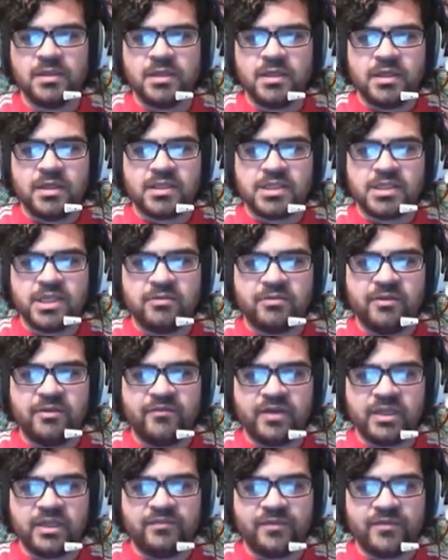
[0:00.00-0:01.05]
So we finally
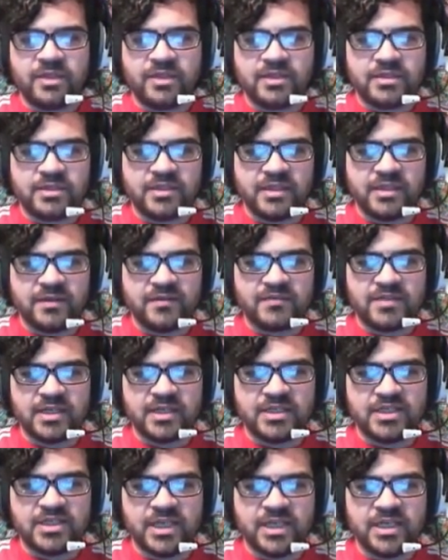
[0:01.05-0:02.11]
find ourselves a
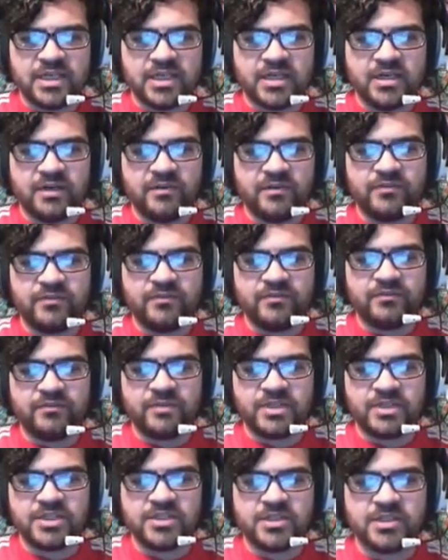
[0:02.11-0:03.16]
Giant Heart, which is
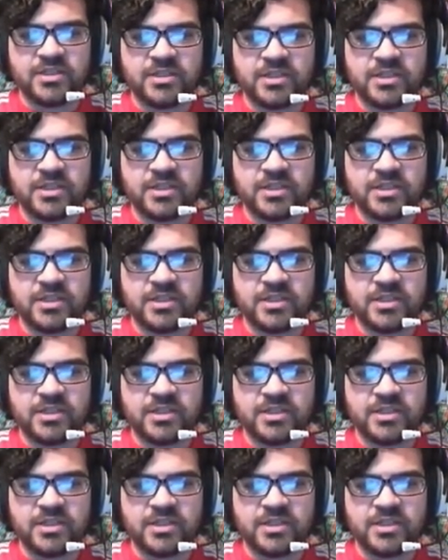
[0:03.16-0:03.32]
good.